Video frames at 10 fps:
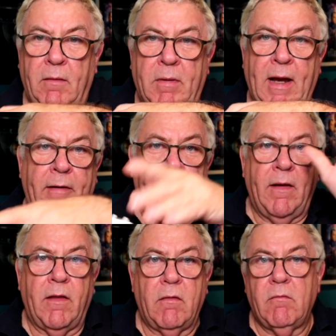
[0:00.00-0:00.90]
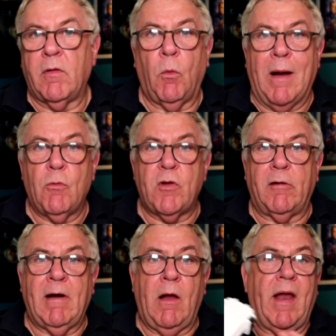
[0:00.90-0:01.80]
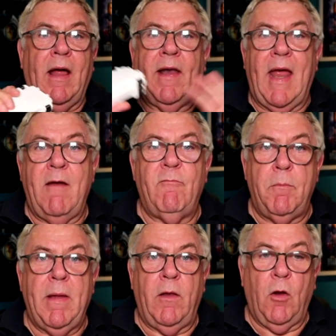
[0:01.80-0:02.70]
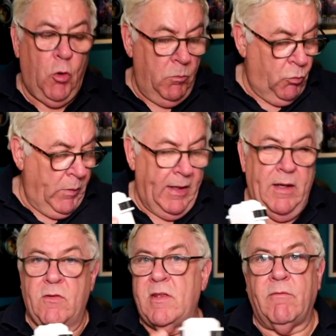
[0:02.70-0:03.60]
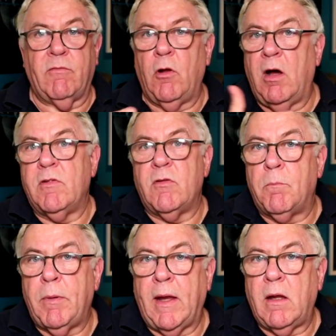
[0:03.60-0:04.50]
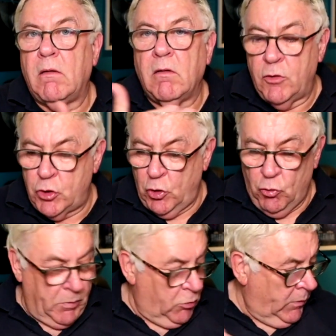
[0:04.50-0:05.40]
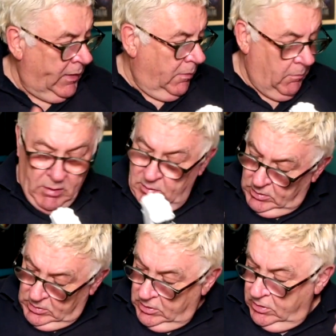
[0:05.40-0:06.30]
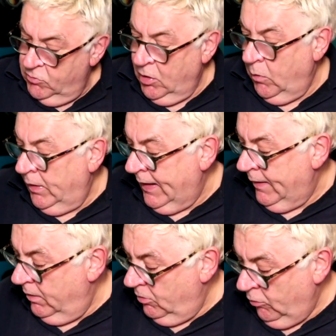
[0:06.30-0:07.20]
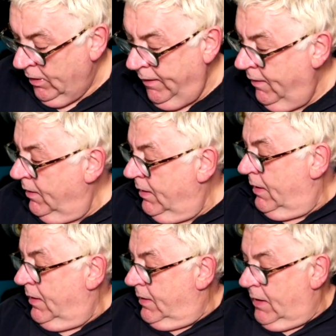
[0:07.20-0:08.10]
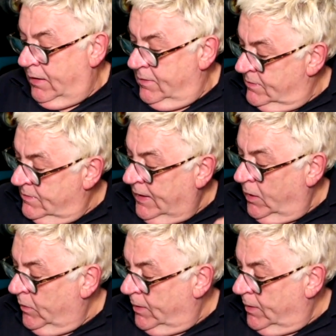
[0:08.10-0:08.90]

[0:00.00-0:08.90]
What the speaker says: and carrying the Wow Stick round and every bit that comes with it, instead of not having to pick and choose between them? So again, great. Sticking